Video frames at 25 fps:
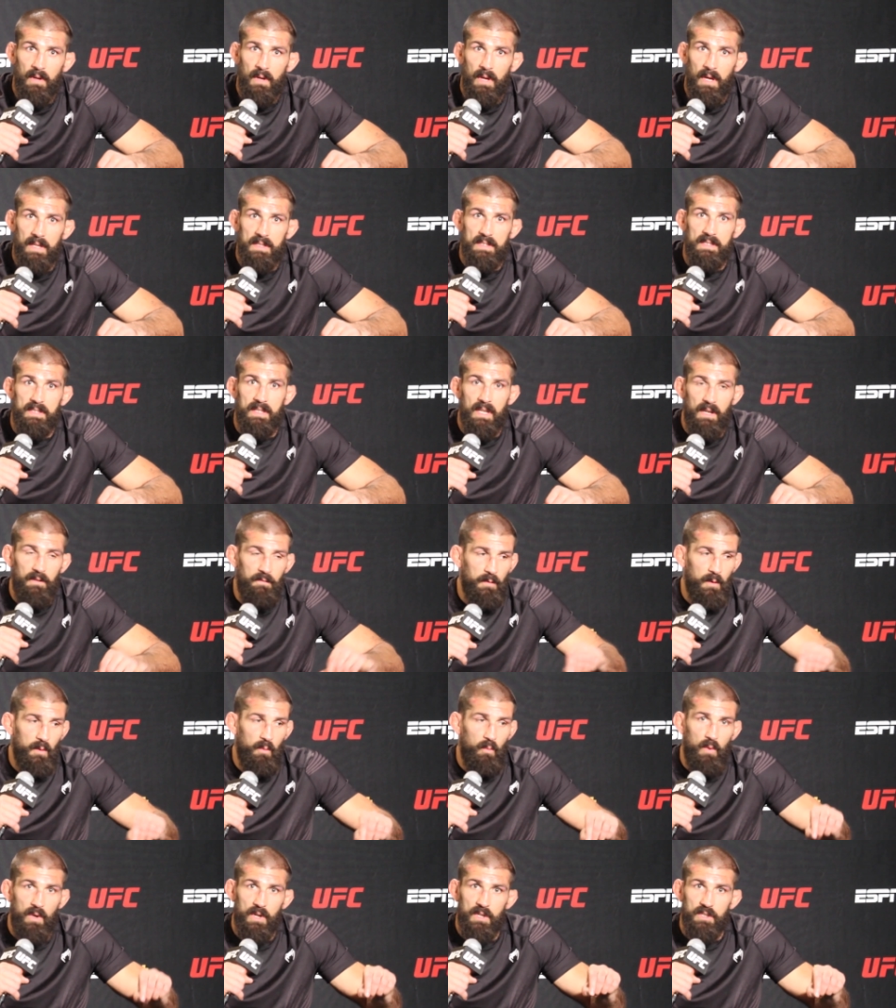it's
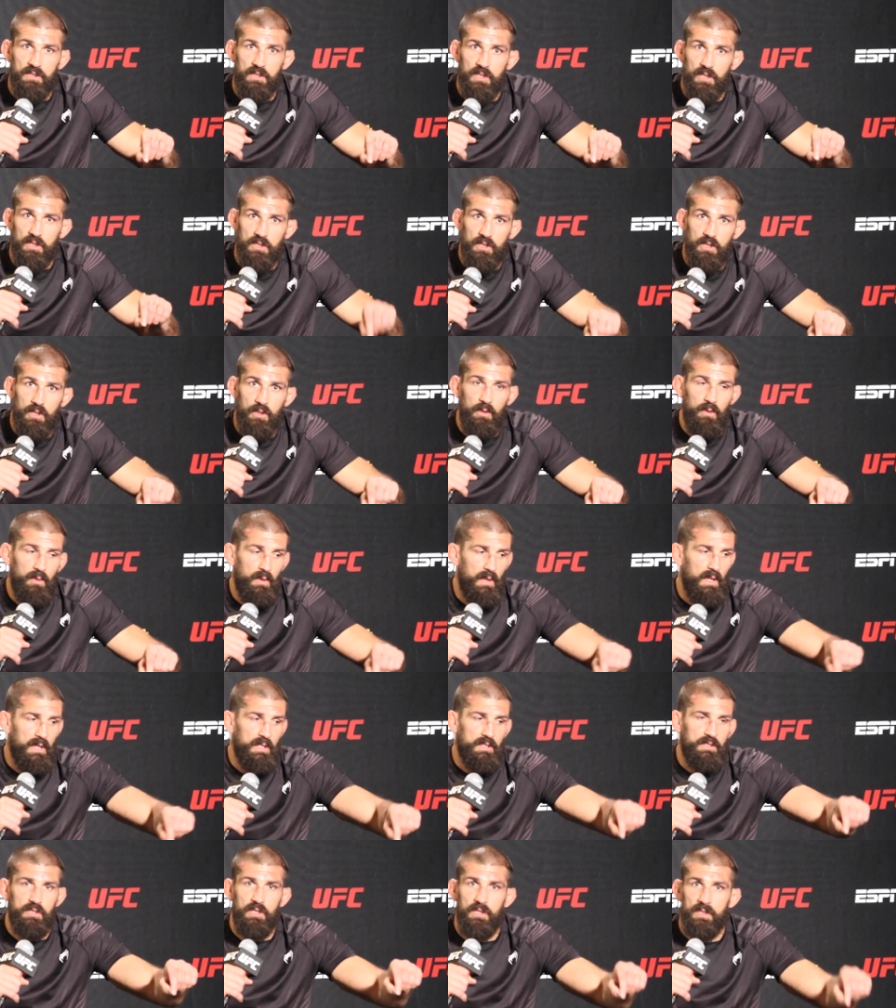different when it's just you and
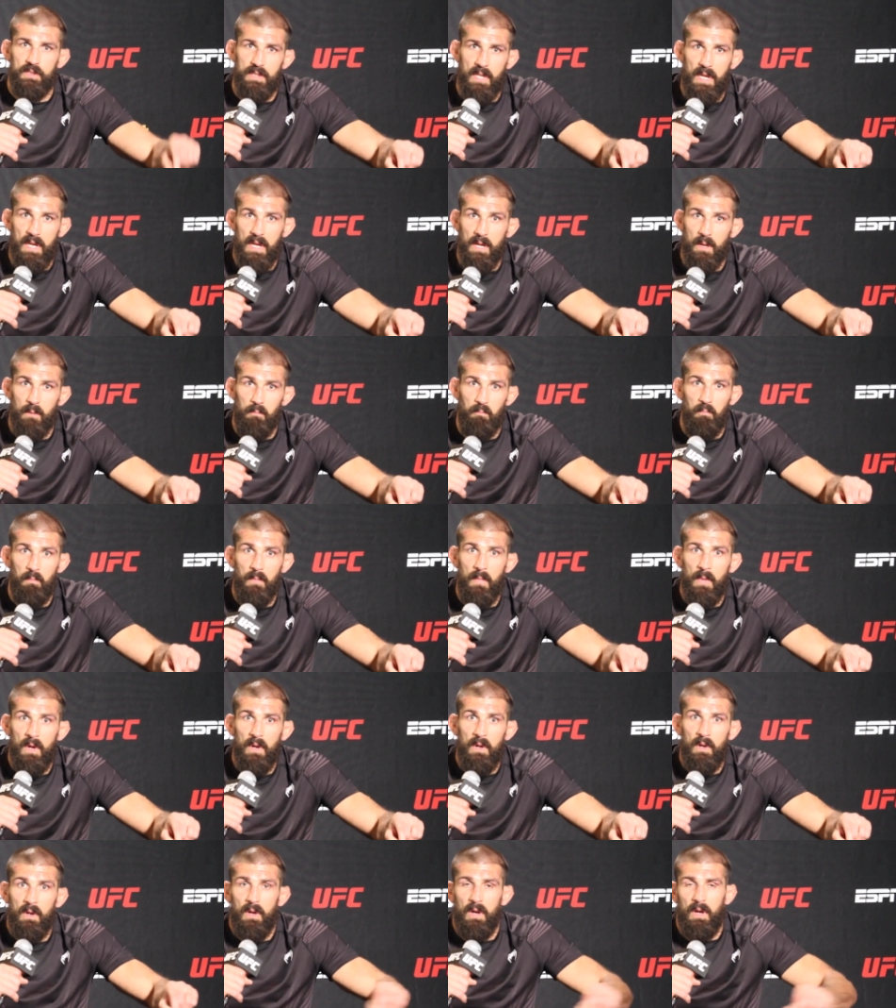it's just him.
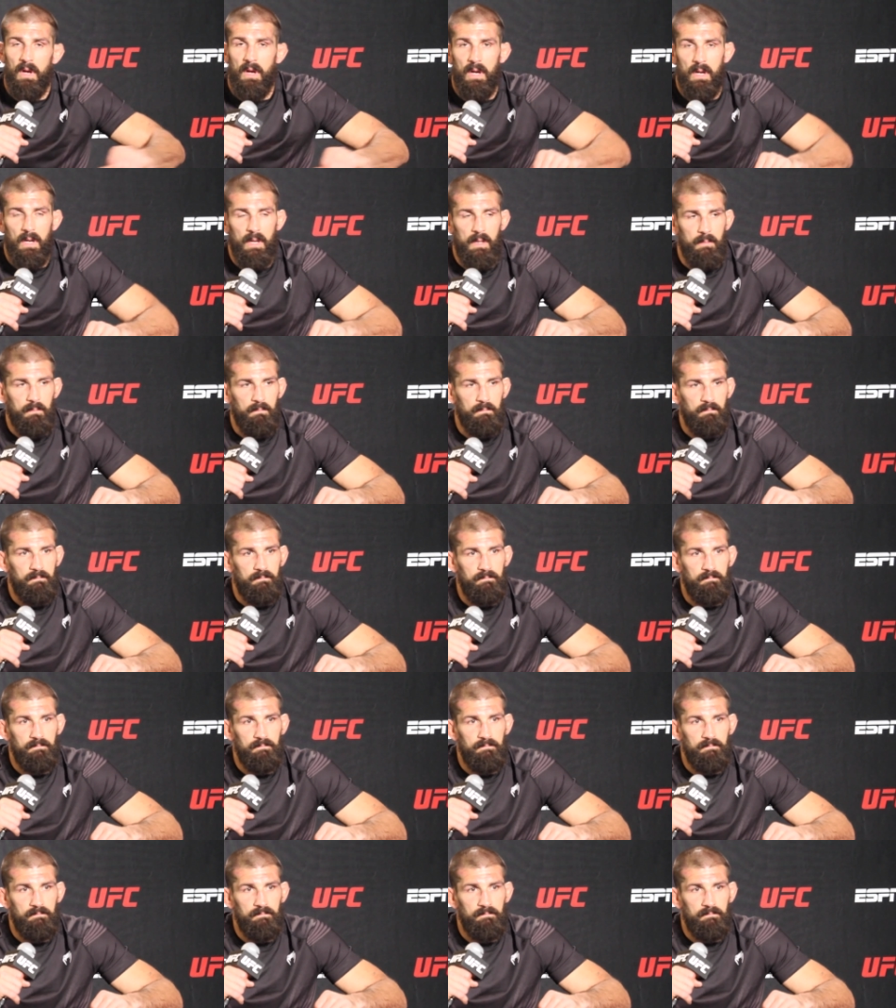Um,